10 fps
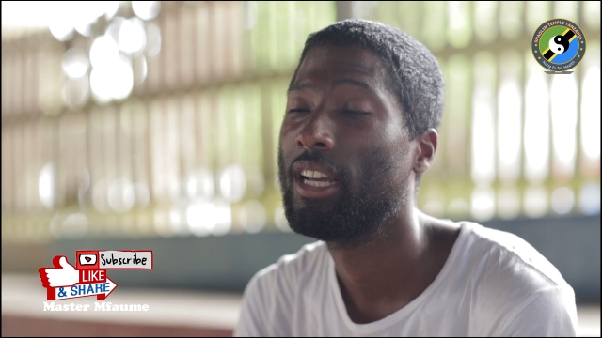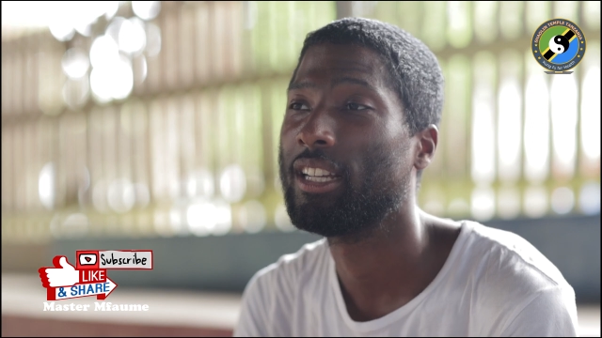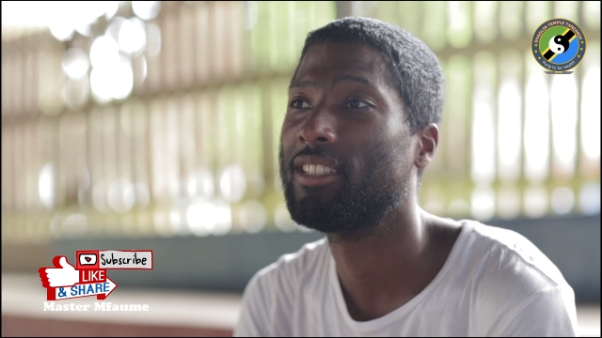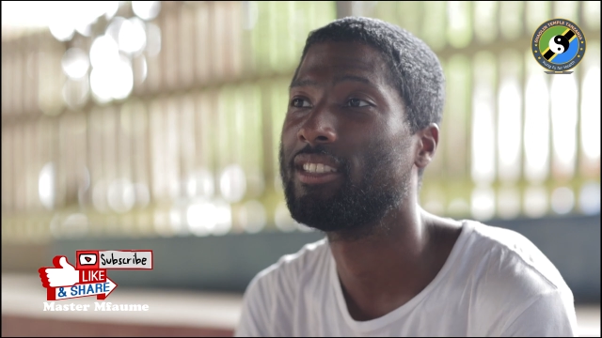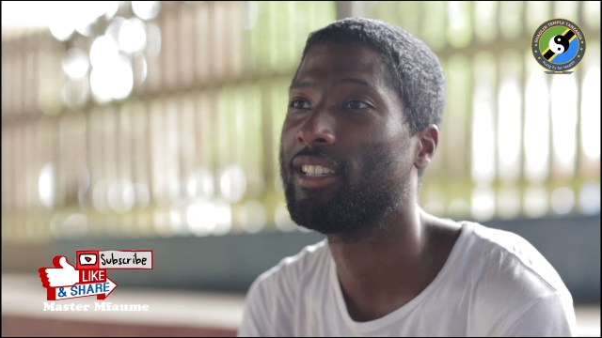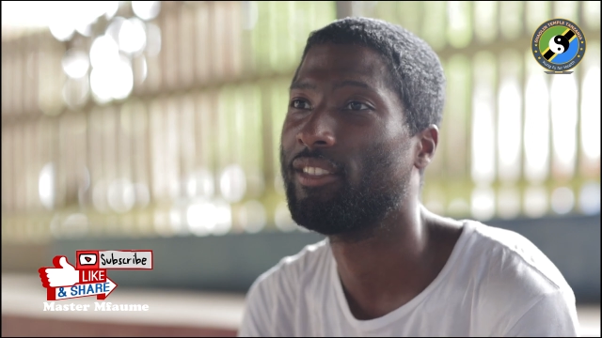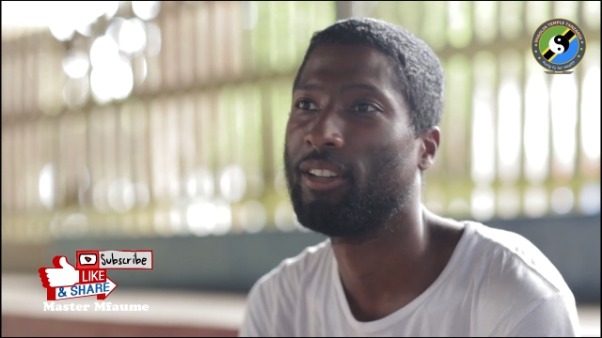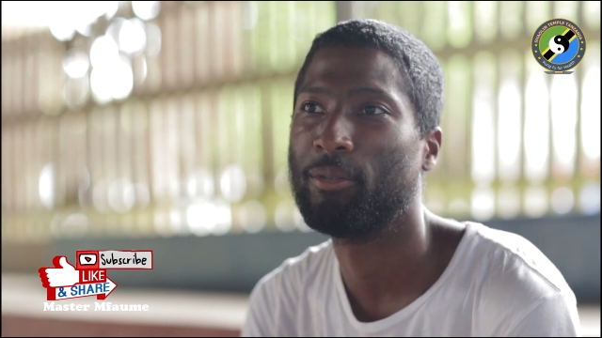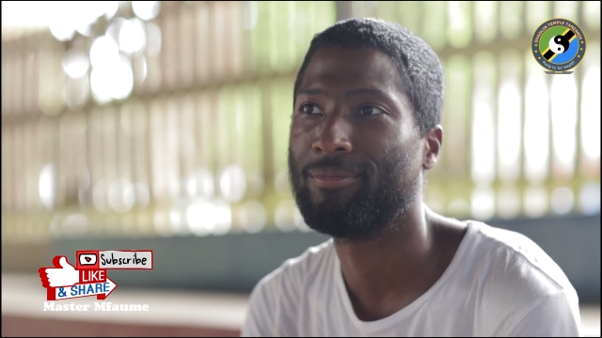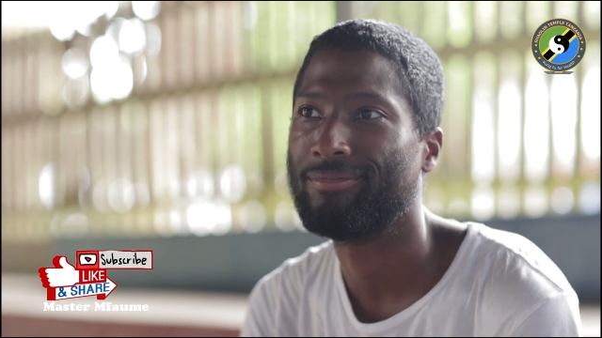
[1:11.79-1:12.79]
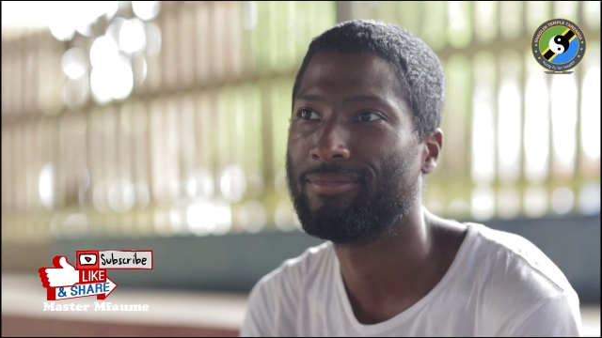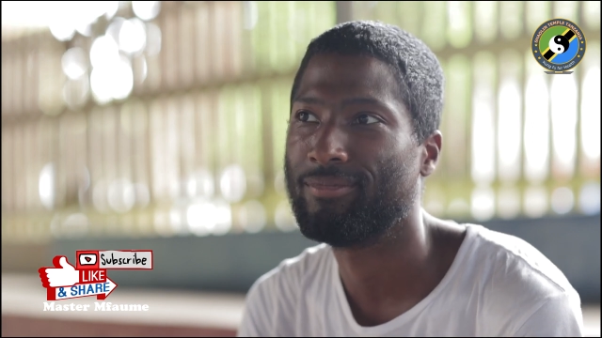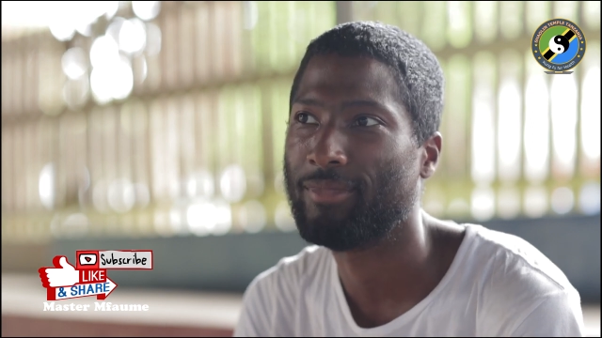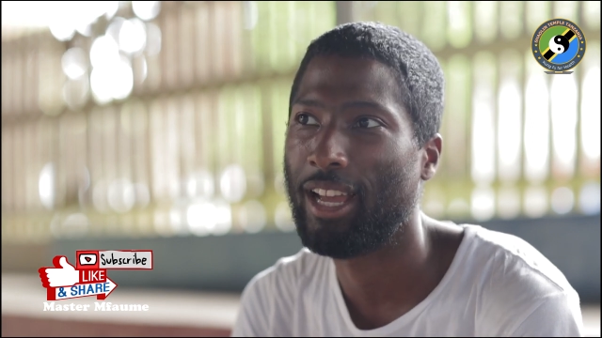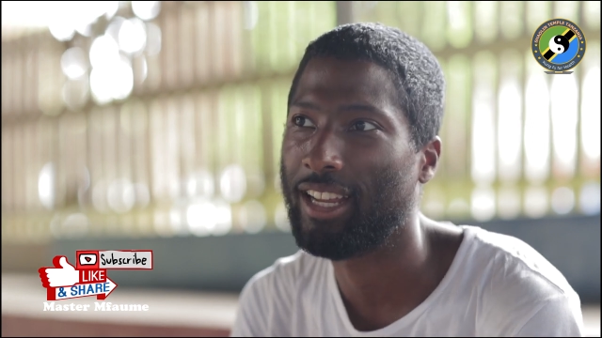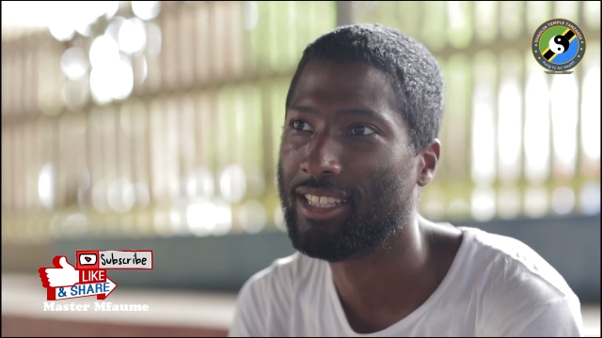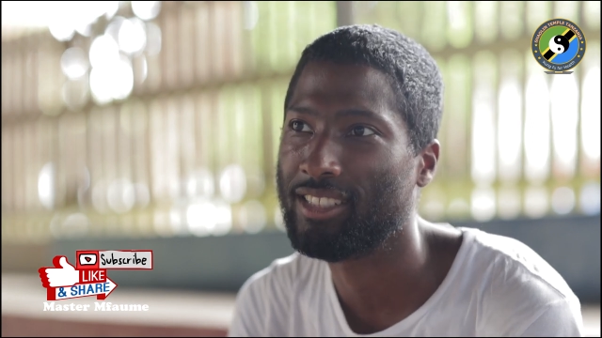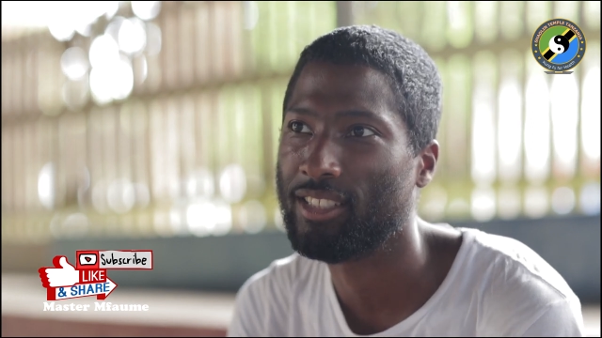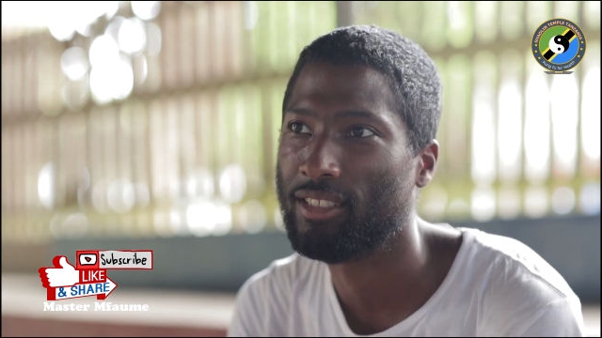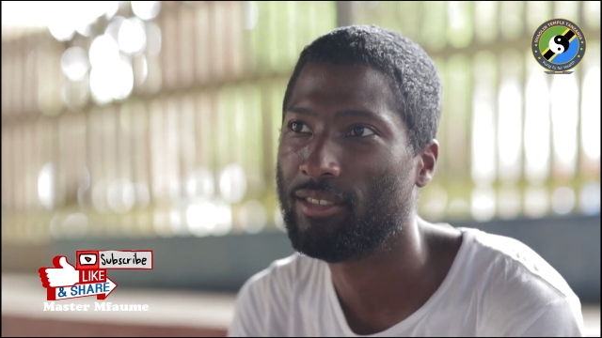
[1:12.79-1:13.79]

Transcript: considering, I guess,